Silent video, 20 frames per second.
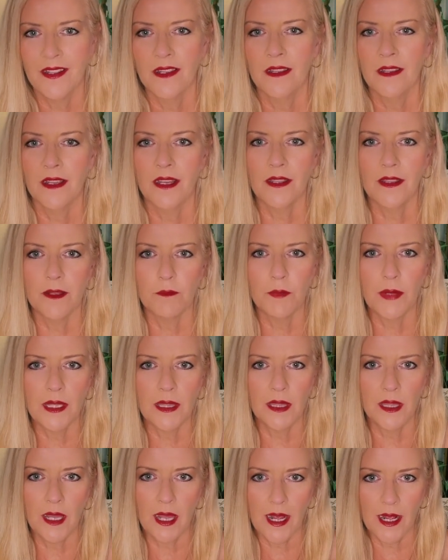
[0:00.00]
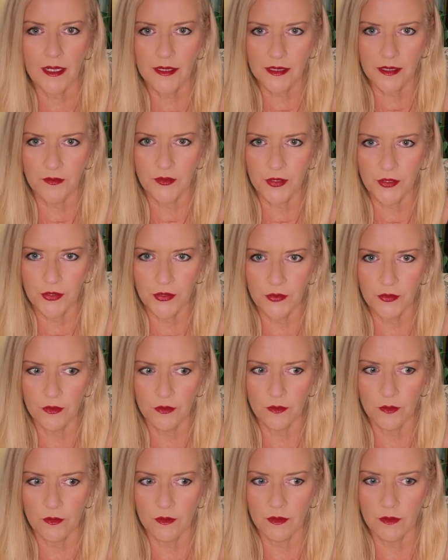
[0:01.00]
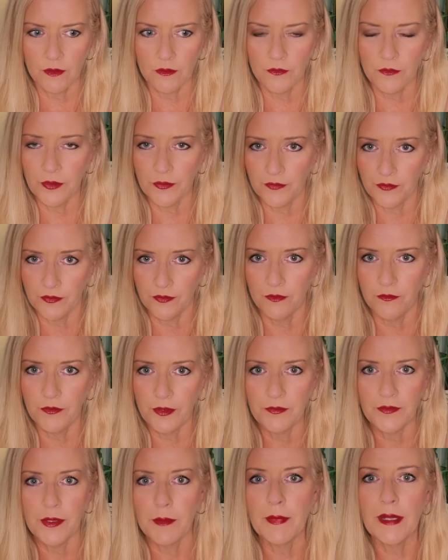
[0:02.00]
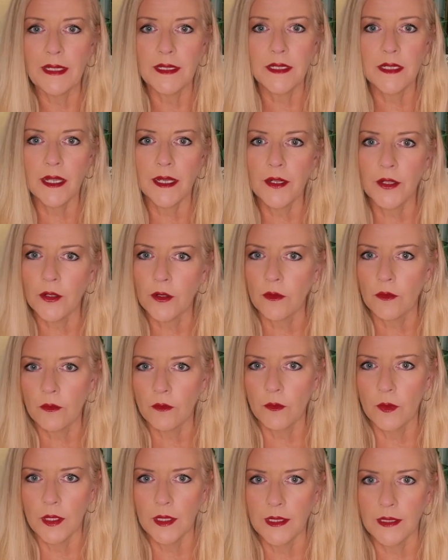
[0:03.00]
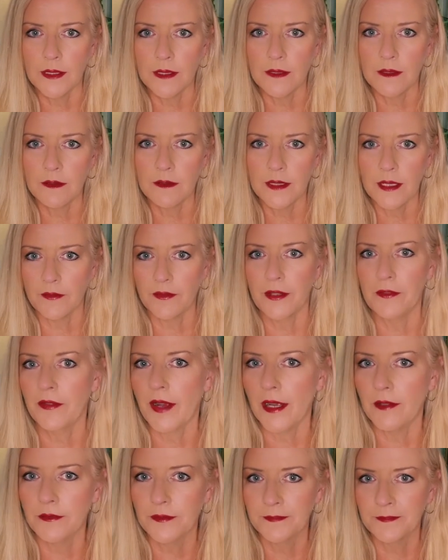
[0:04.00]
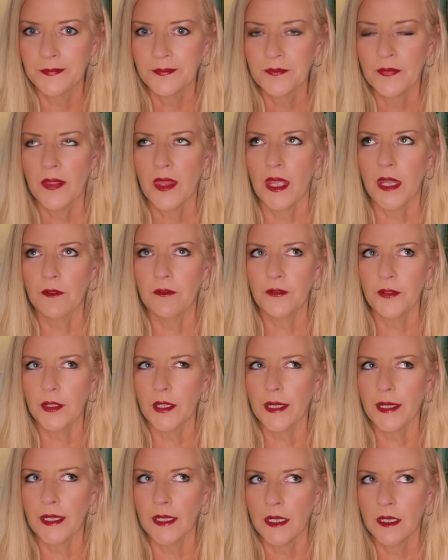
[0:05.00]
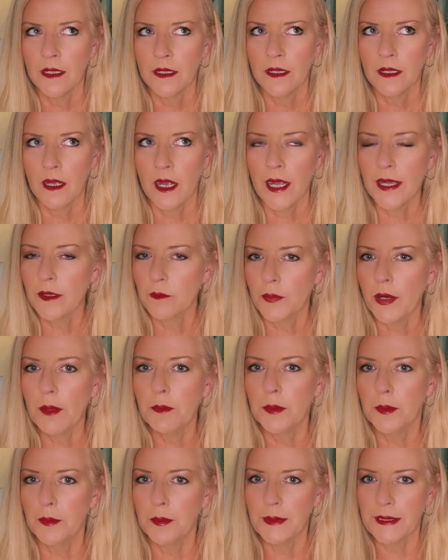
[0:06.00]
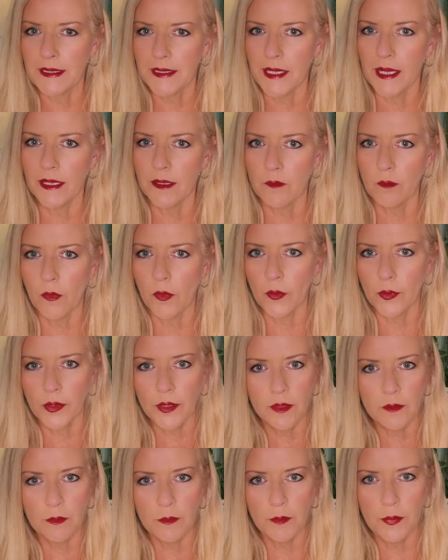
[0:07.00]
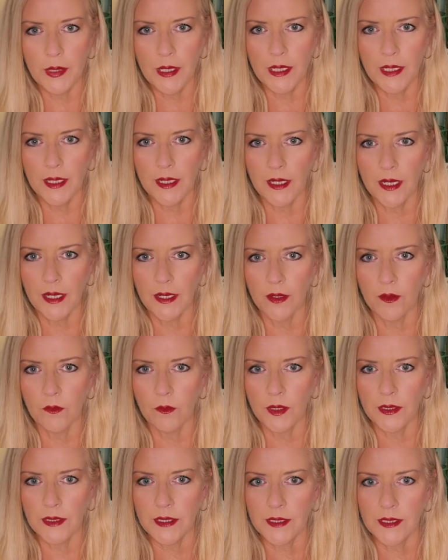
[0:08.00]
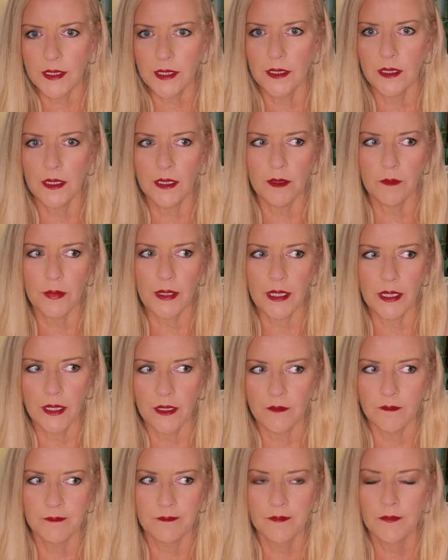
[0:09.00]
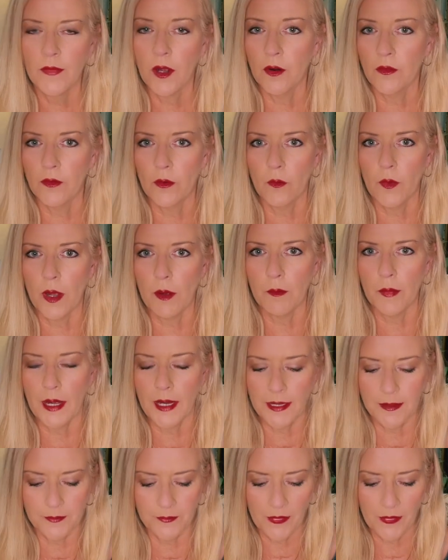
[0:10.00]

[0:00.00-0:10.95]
And then my last of the two, 50 minutes later, was 75. I feel like I could probably take more, but I don't want to suddenly be overwhelmed by it.